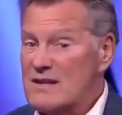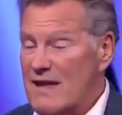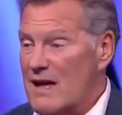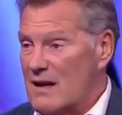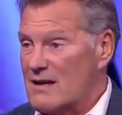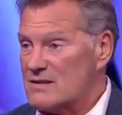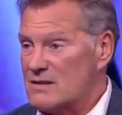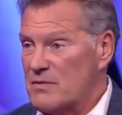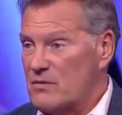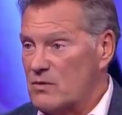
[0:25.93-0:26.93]
said that,
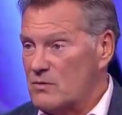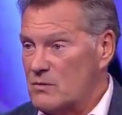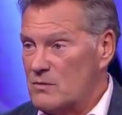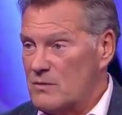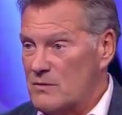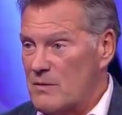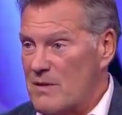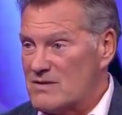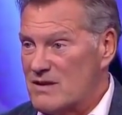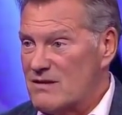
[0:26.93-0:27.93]
actually, before the
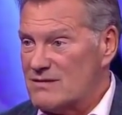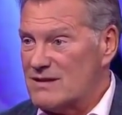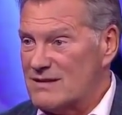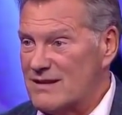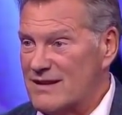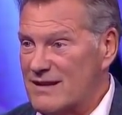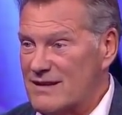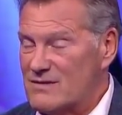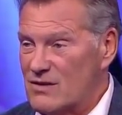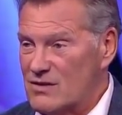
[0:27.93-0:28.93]
match started, that
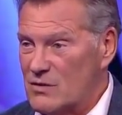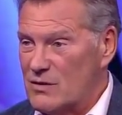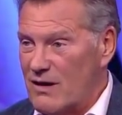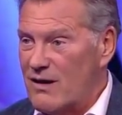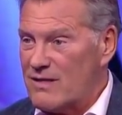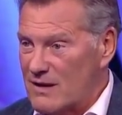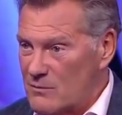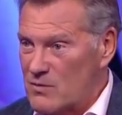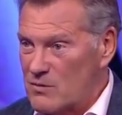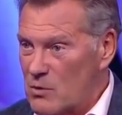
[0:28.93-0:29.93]
he's got to do it, I
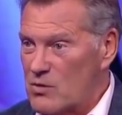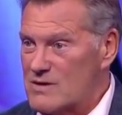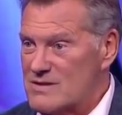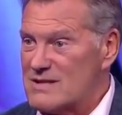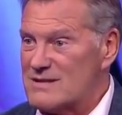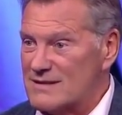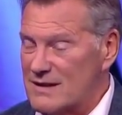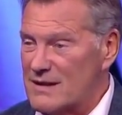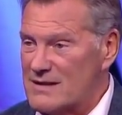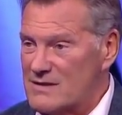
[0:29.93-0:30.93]
think, more
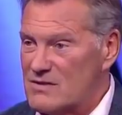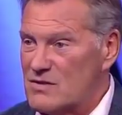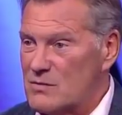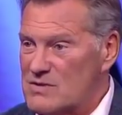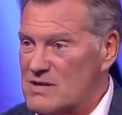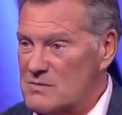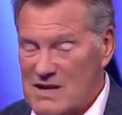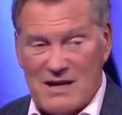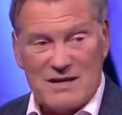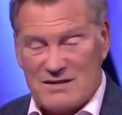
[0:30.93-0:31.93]
consistently against the top
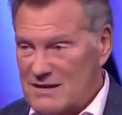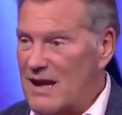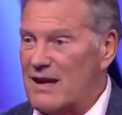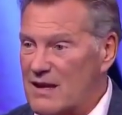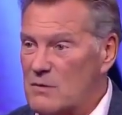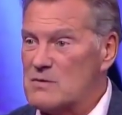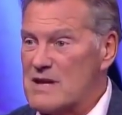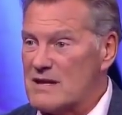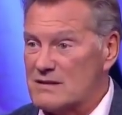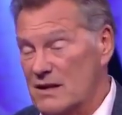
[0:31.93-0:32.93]
teams. Today, he
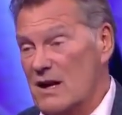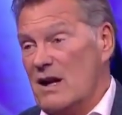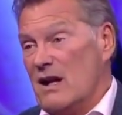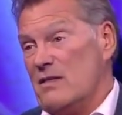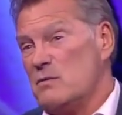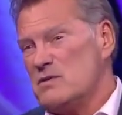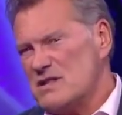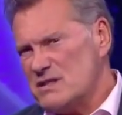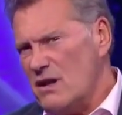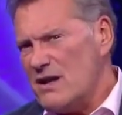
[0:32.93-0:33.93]
was excellent. There
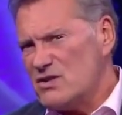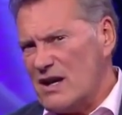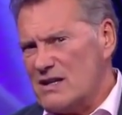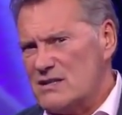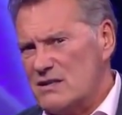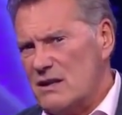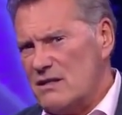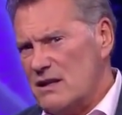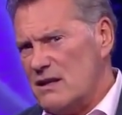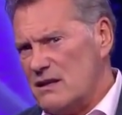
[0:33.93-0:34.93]
was a slight change.
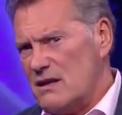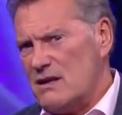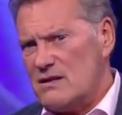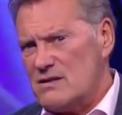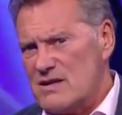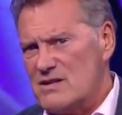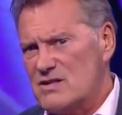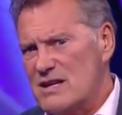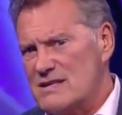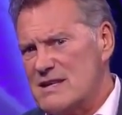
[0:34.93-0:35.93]
I think
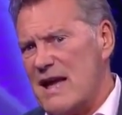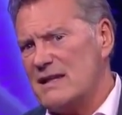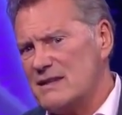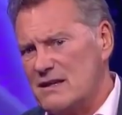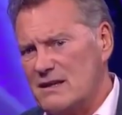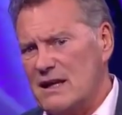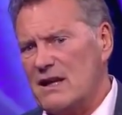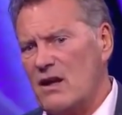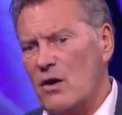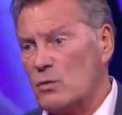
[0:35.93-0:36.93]
Sanchez and
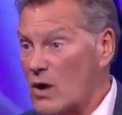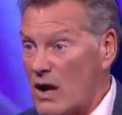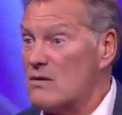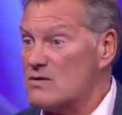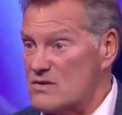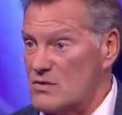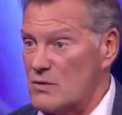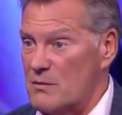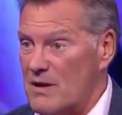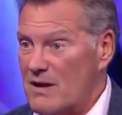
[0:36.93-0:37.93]
Lingard were closer
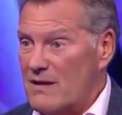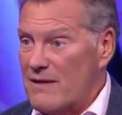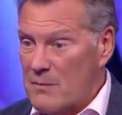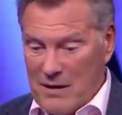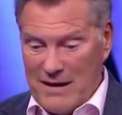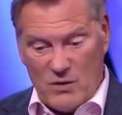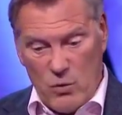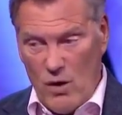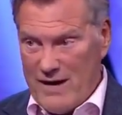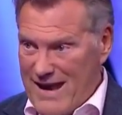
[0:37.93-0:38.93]
to him. They played
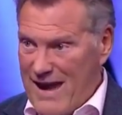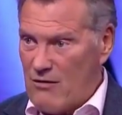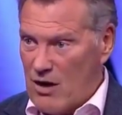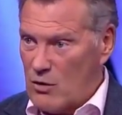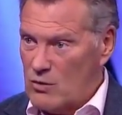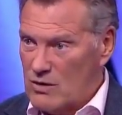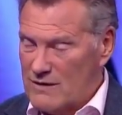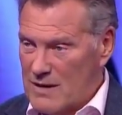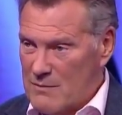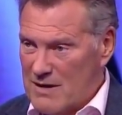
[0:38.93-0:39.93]
quite narrow,
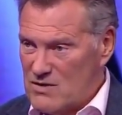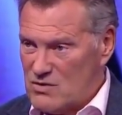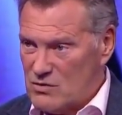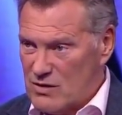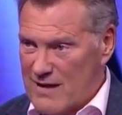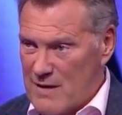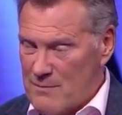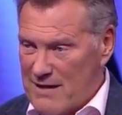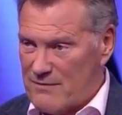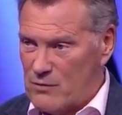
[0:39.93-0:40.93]
and they made sure that that
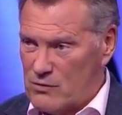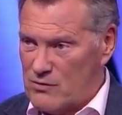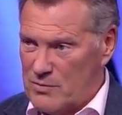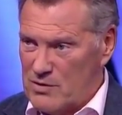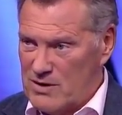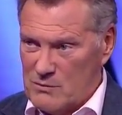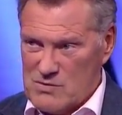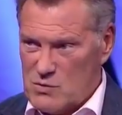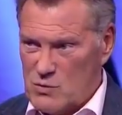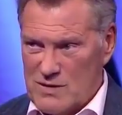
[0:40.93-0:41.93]
back four of Burnley
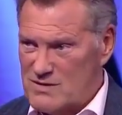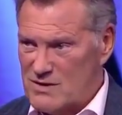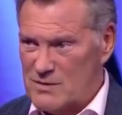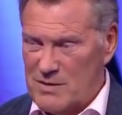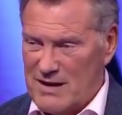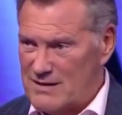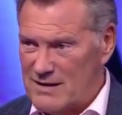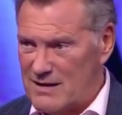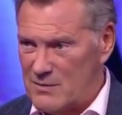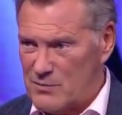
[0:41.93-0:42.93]
was always going to be
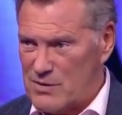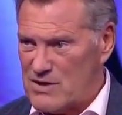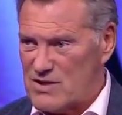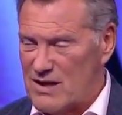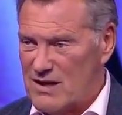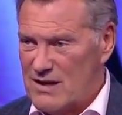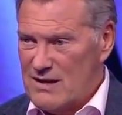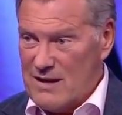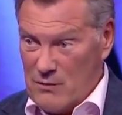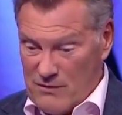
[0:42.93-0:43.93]
under pressure.
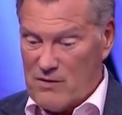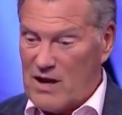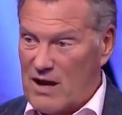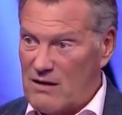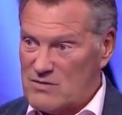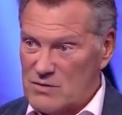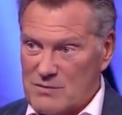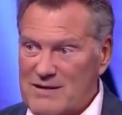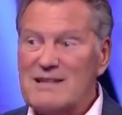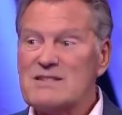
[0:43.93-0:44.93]
They were very close to
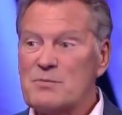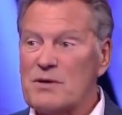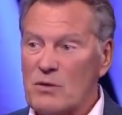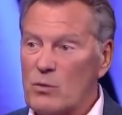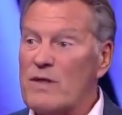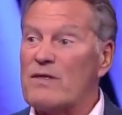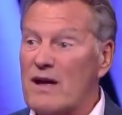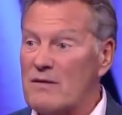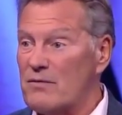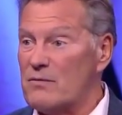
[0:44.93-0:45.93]
him. They didn't spread. The width
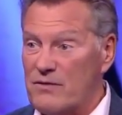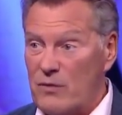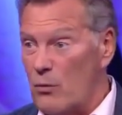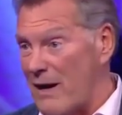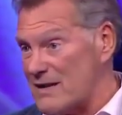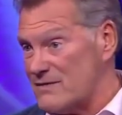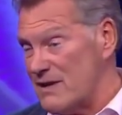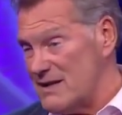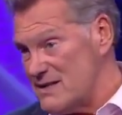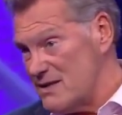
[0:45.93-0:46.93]
came from the fullbacks,
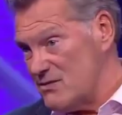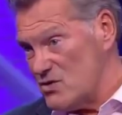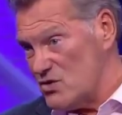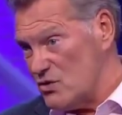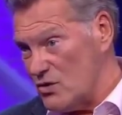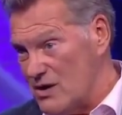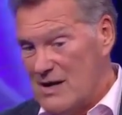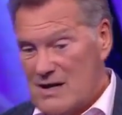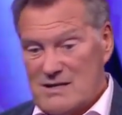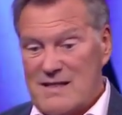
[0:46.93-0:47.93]
Valencia and Shaw.
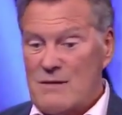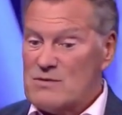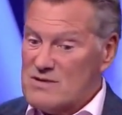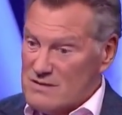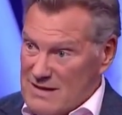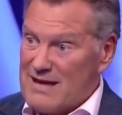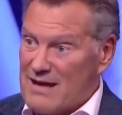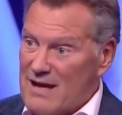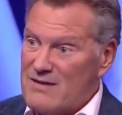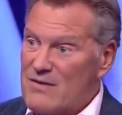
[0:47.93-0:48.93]
So
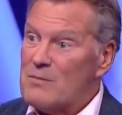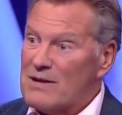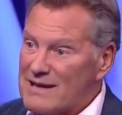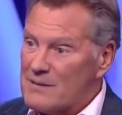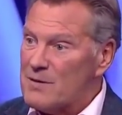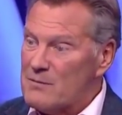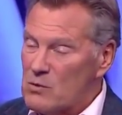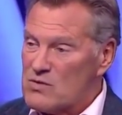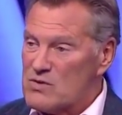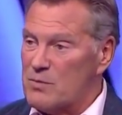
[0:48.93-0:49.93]
that gave him a little bit
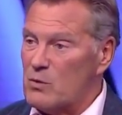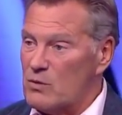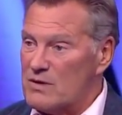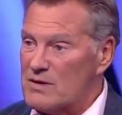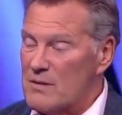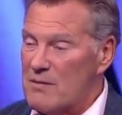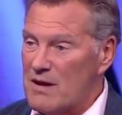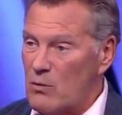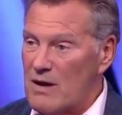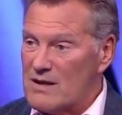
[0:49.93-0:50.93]
more support in
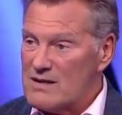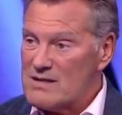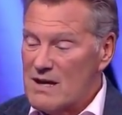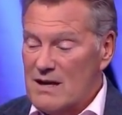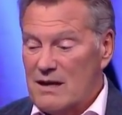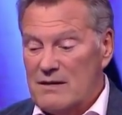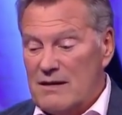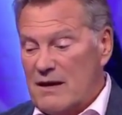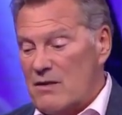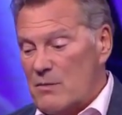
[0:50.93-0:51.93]
many ways. And
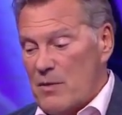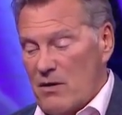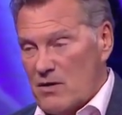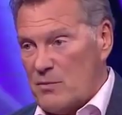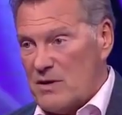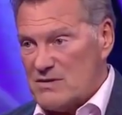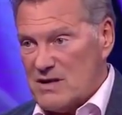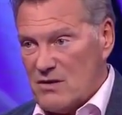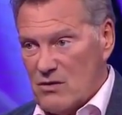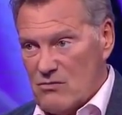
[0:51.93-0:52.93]
then the other part of the
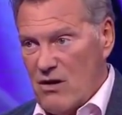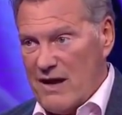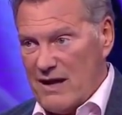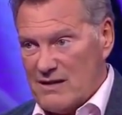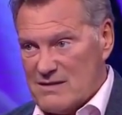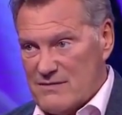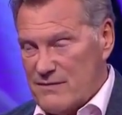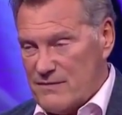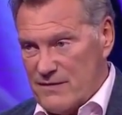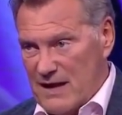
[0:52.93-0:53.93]
pitch, they got right in this
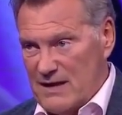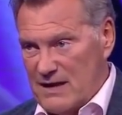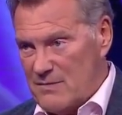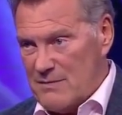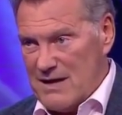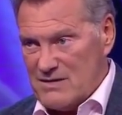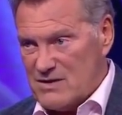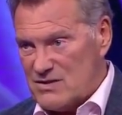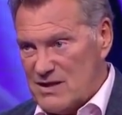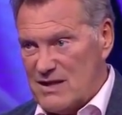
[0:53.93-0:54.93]
Fellaini and
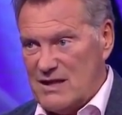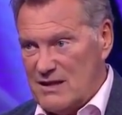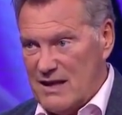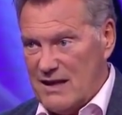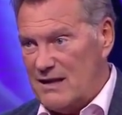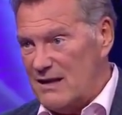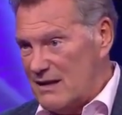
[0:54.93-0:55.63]
Matic sitting in there,